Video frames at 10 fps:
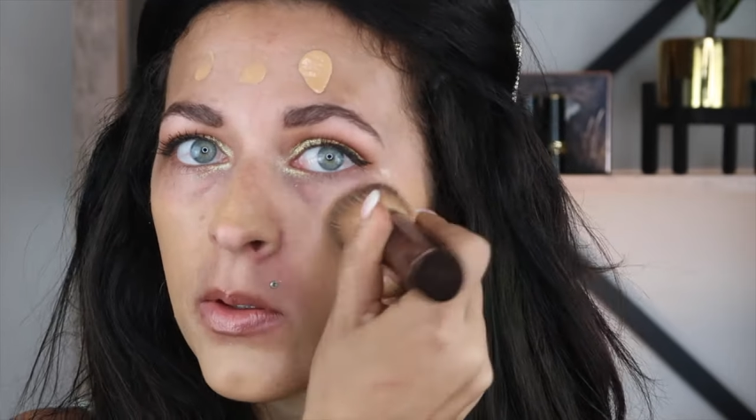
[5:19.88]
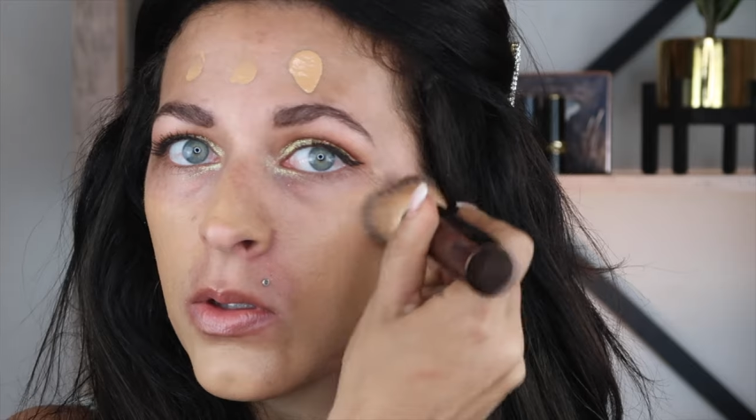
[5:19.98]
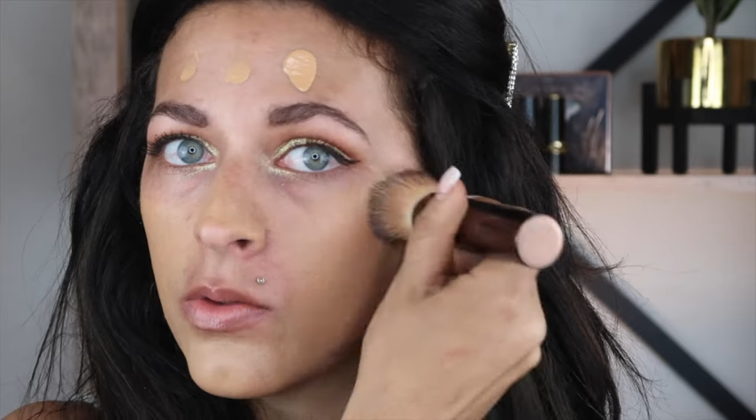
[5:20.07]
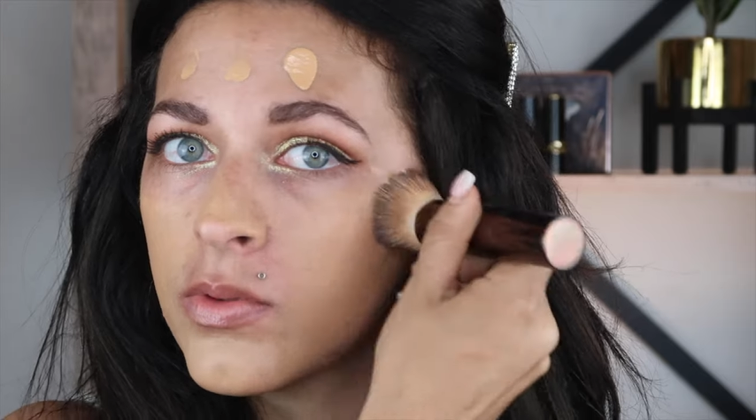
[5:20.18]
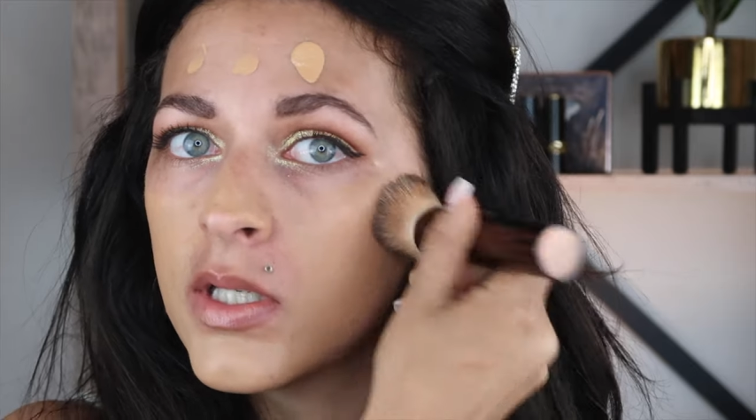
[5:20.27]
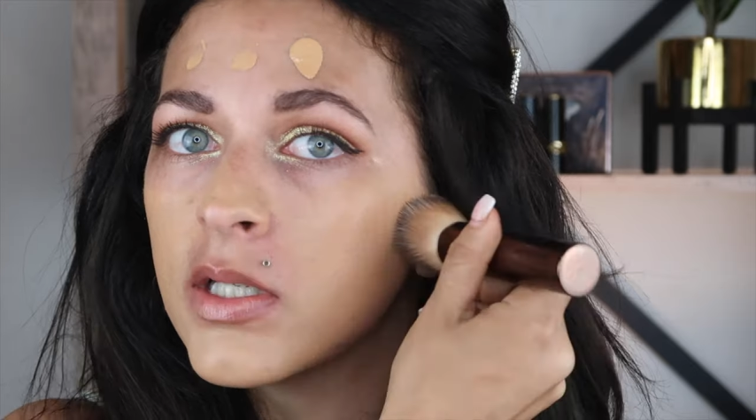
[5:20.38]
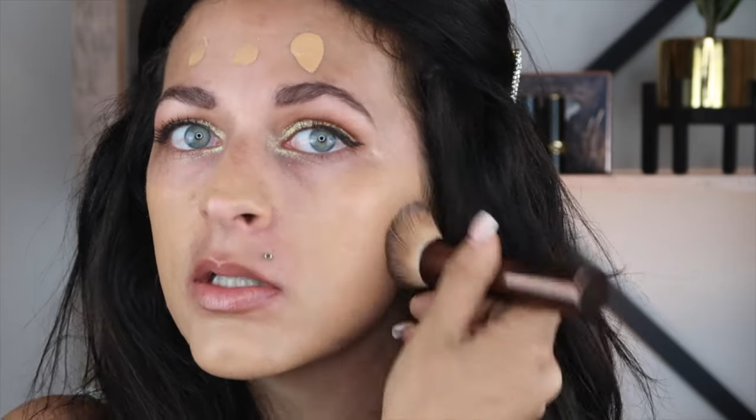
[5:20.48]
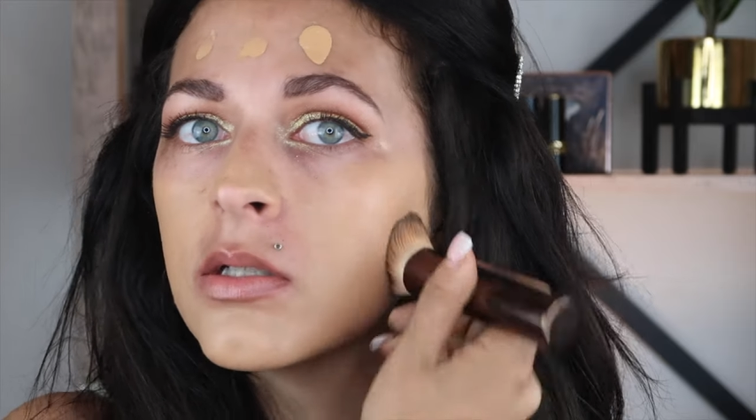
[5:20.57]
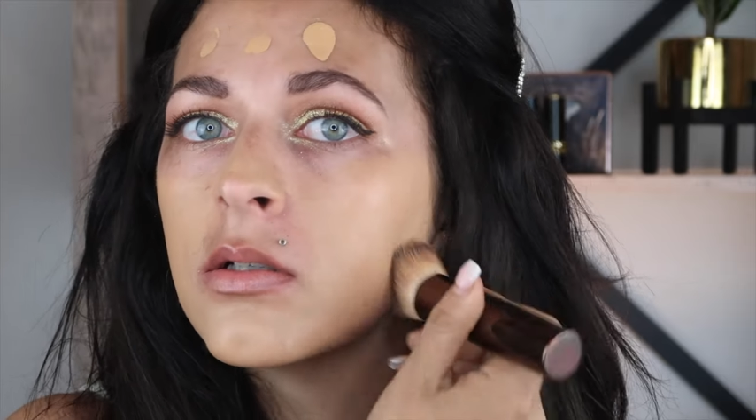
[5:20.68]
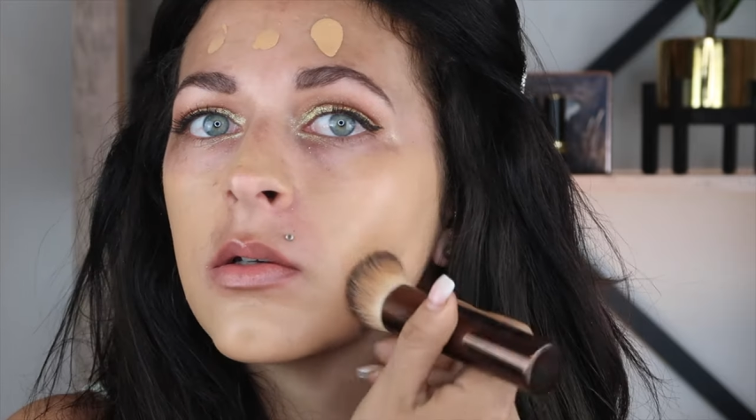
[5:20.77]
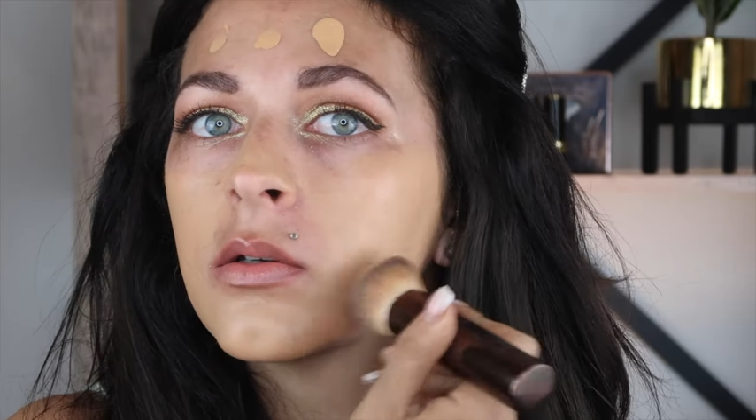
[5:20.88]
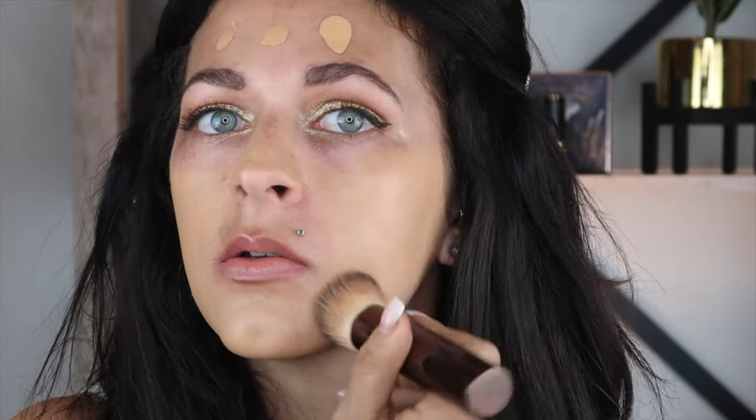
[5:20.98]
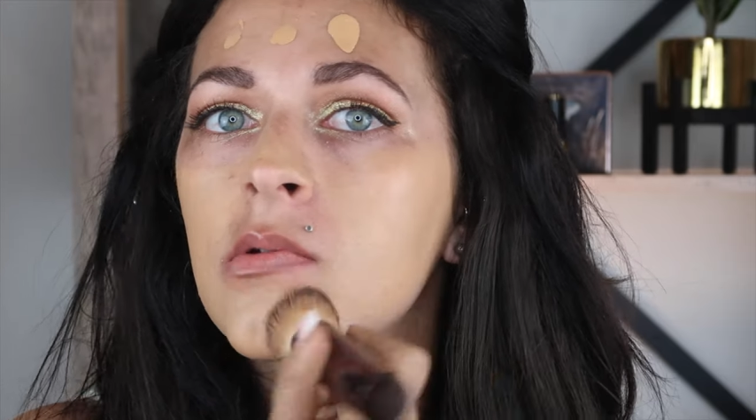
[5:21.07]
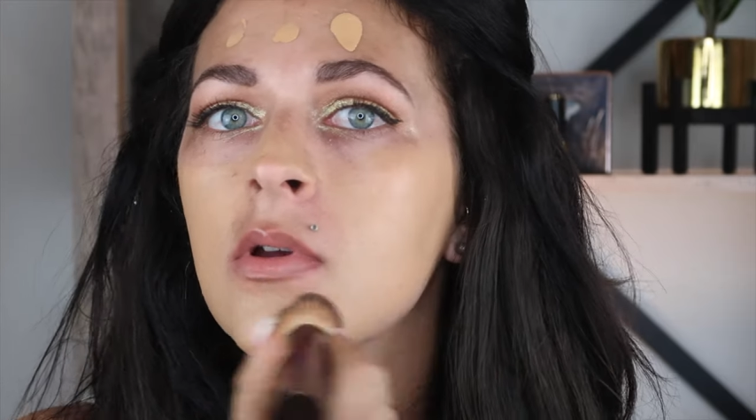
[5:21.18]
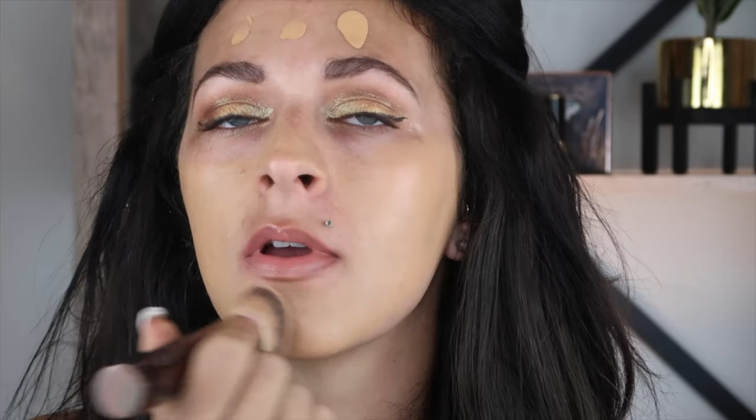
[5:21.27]
use it.
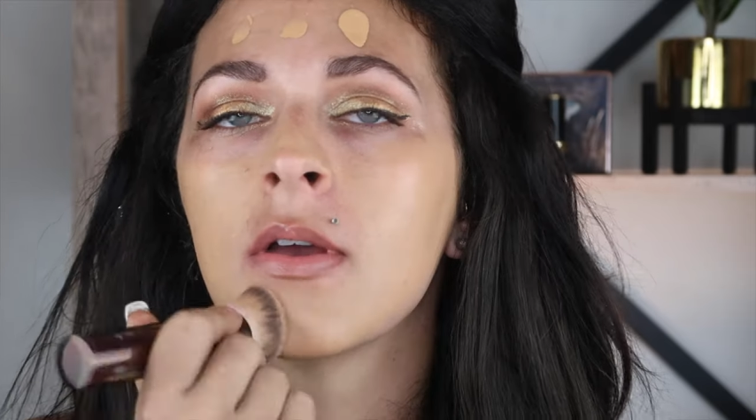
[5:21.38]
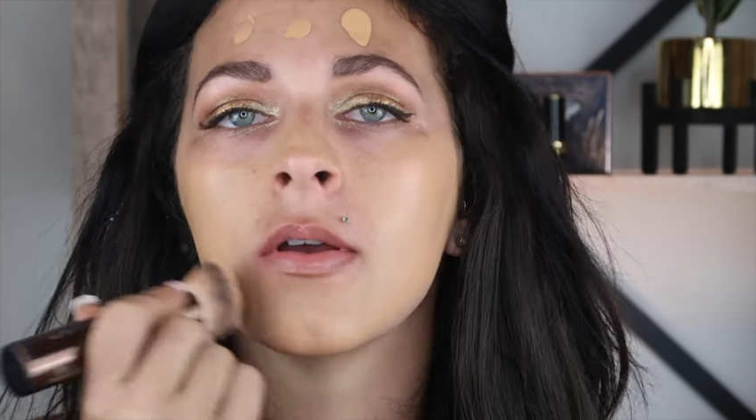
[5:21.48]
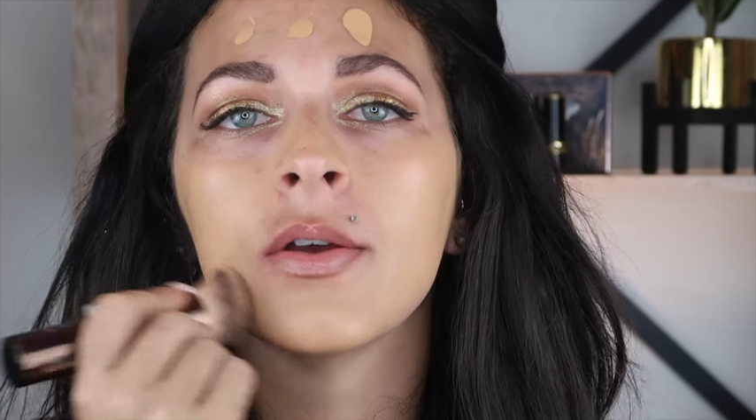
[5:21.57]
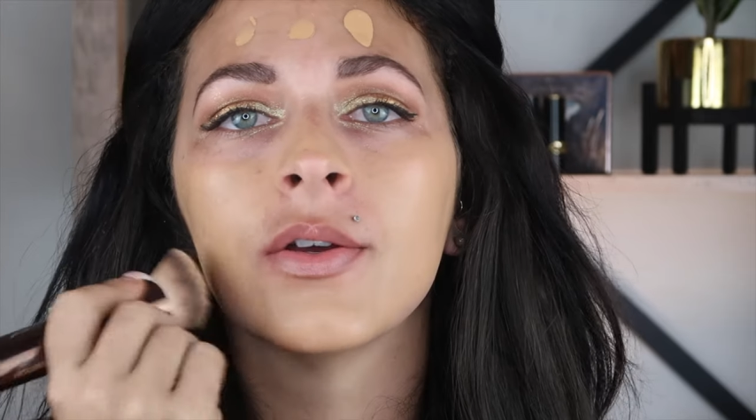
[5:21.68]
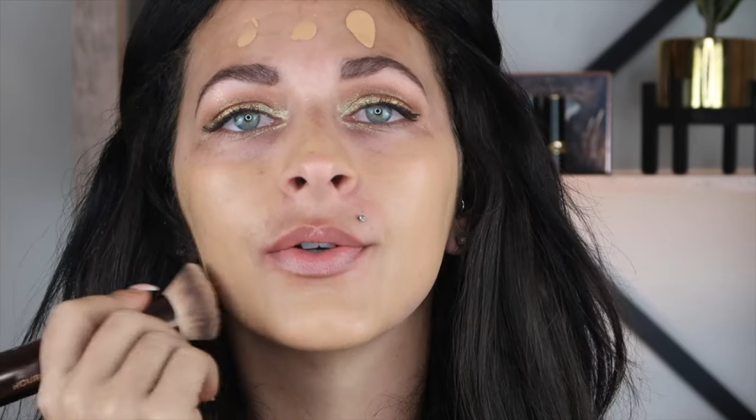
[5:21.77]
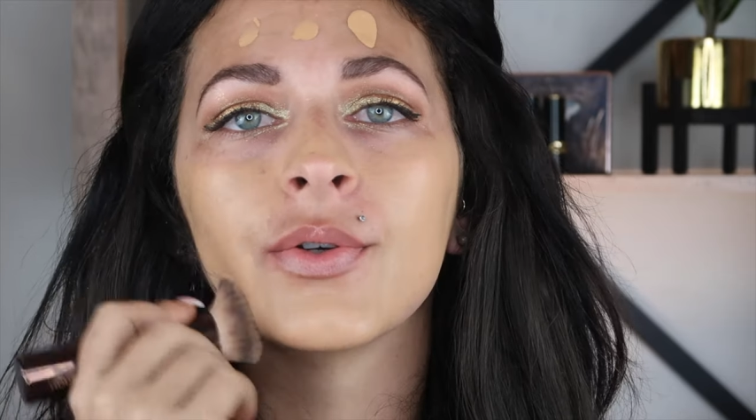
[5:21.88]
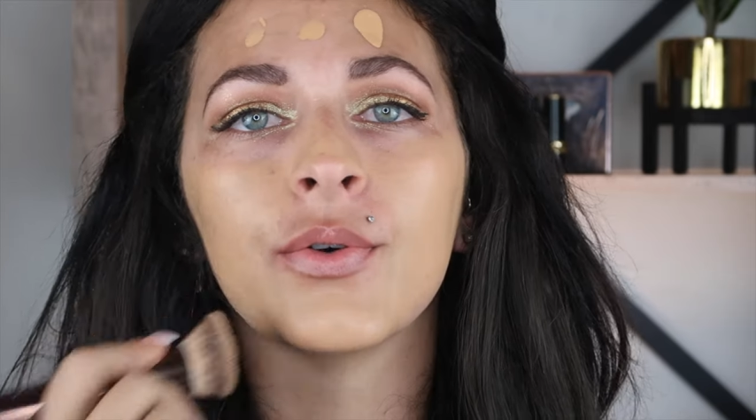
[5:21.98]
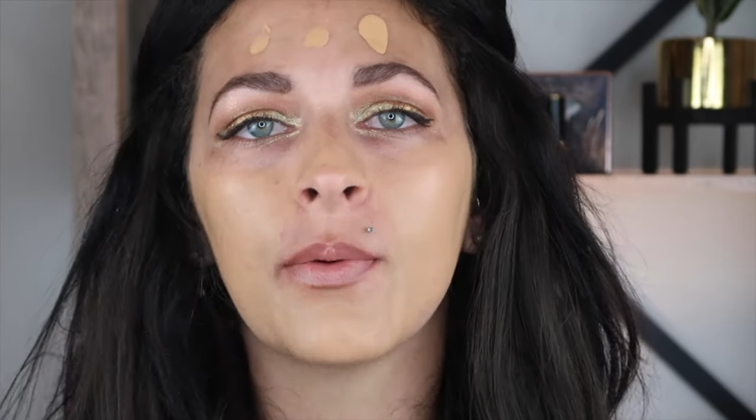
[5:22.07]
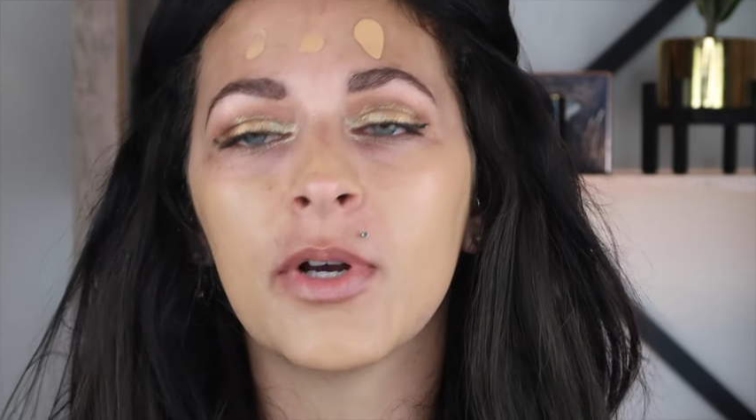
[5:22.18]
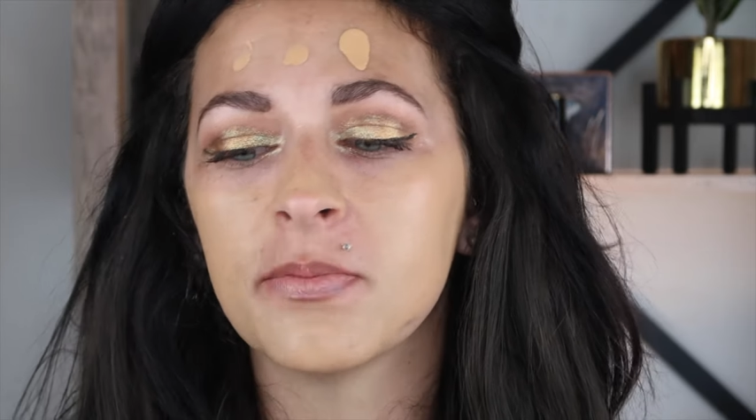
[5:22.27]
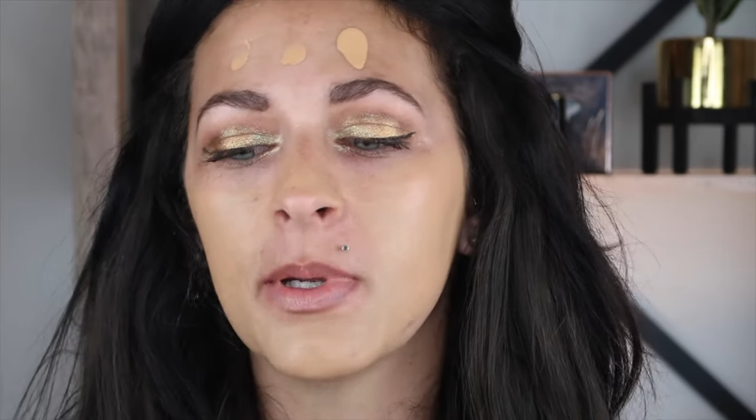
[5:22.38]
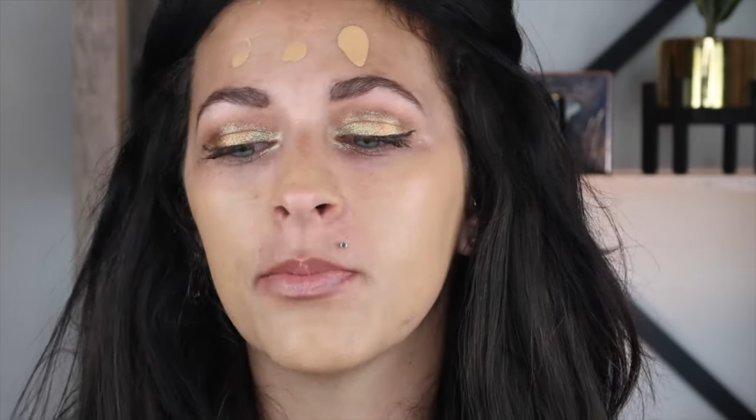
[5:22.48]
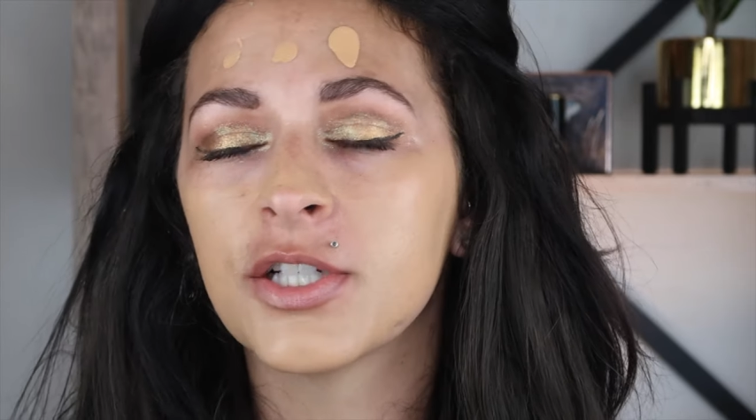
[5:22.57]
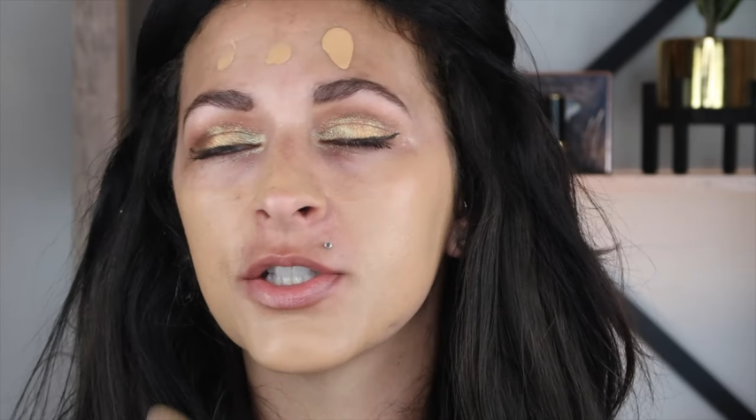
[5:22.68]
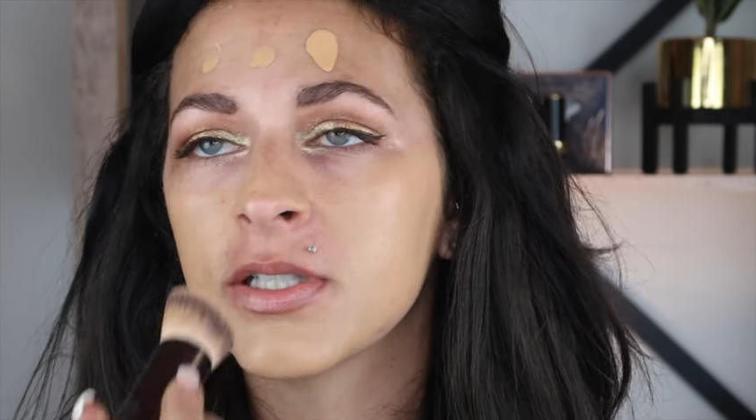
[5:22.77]
Ooh, I wash my
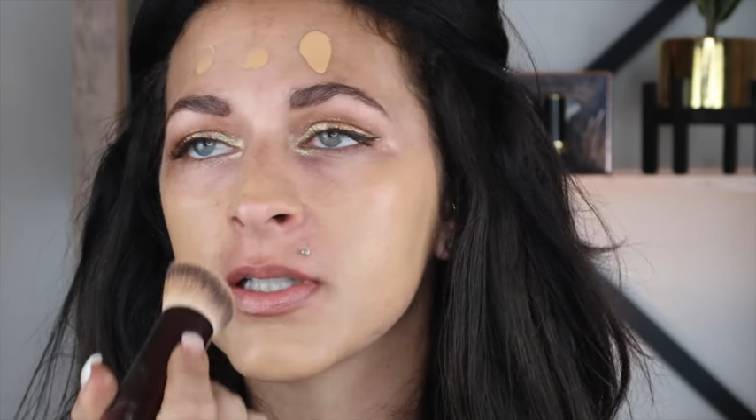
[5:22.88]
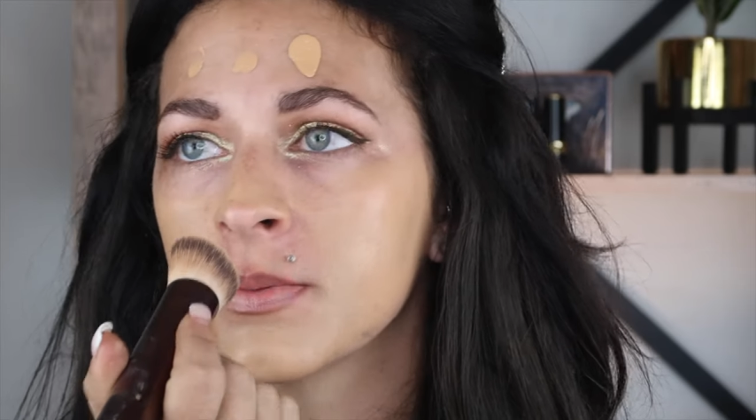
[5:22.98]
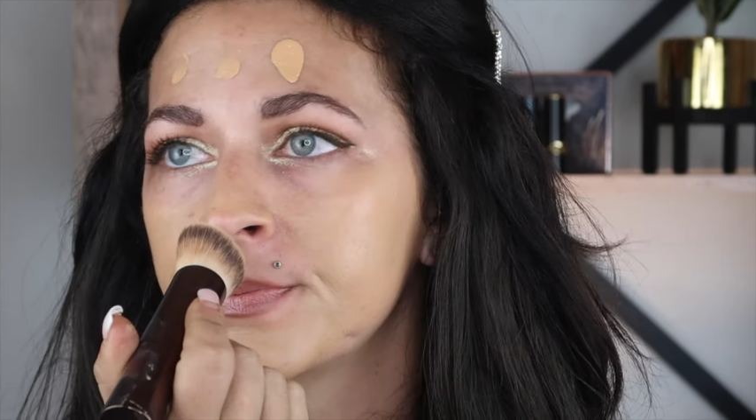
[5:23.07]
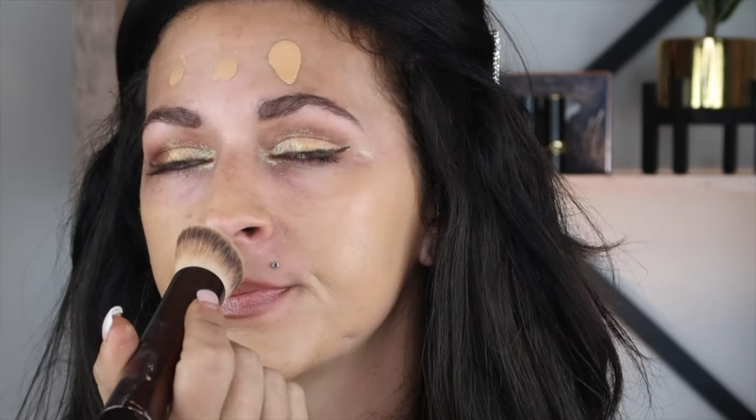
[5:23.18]
brushes.